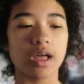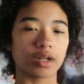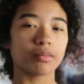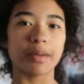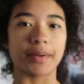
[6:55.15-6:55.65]

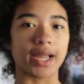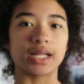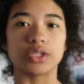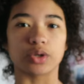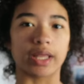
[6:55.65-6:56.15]
none of my
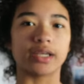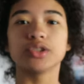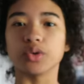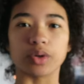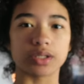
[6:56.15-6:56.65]
pants or like
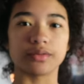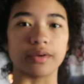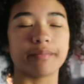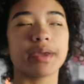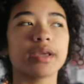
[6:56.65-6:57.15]
shorts
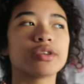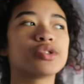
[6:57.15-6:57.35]
fit me.